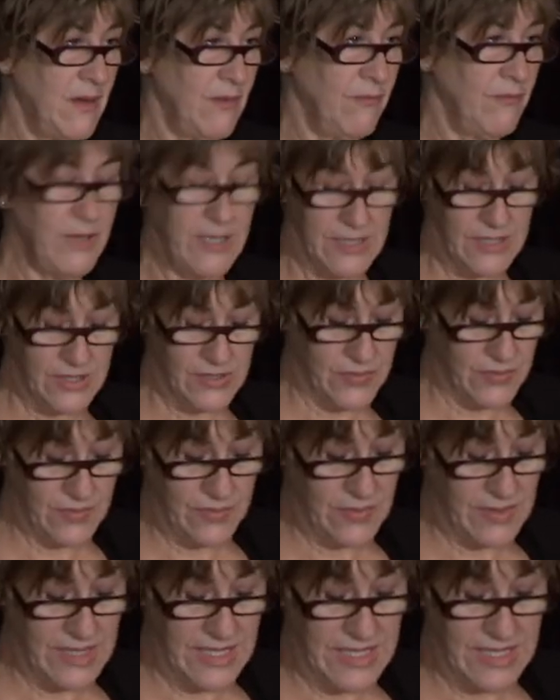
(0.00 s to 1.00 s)
really
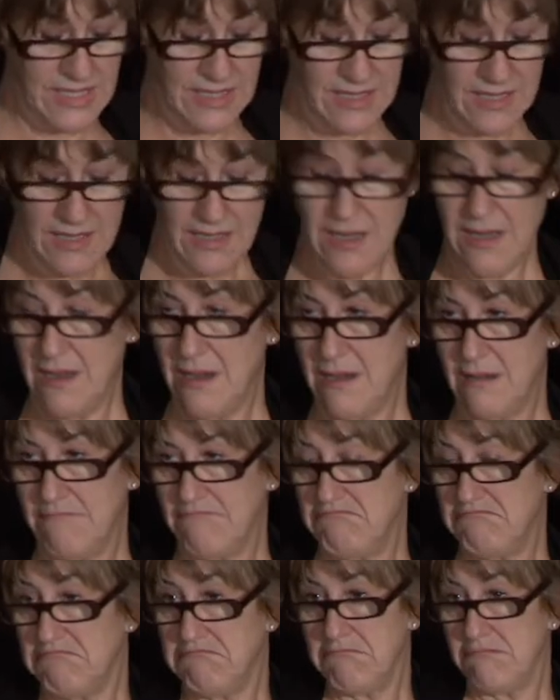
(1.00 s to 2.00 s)
truly
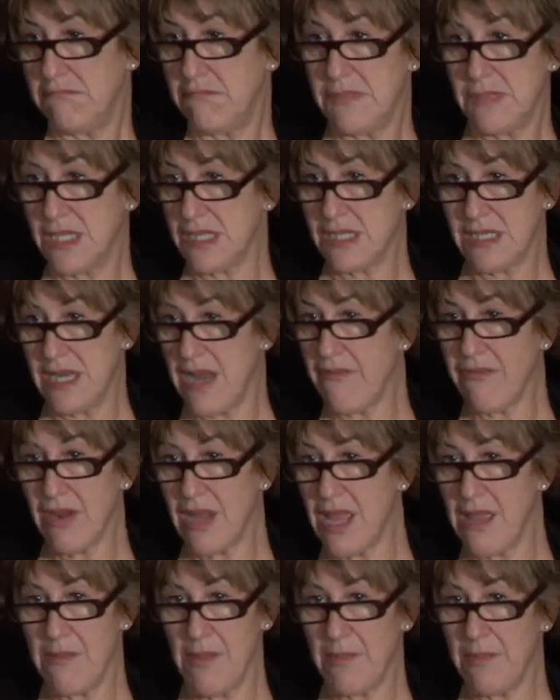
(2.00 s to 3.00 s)
just never
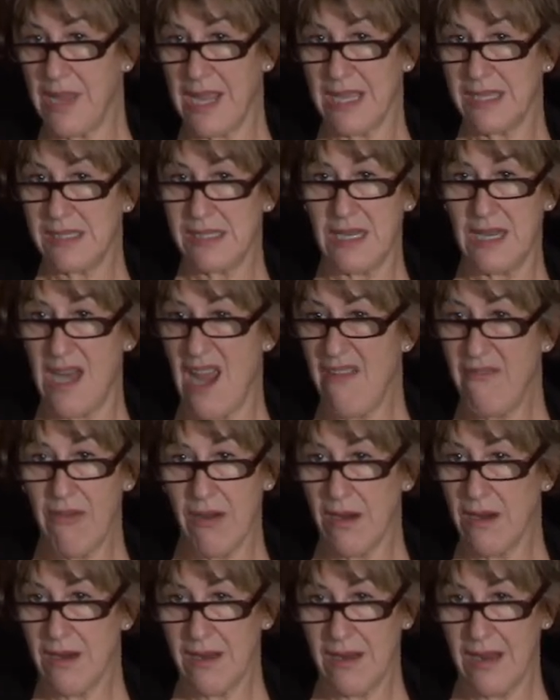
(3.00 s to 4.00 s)
came up against it ever.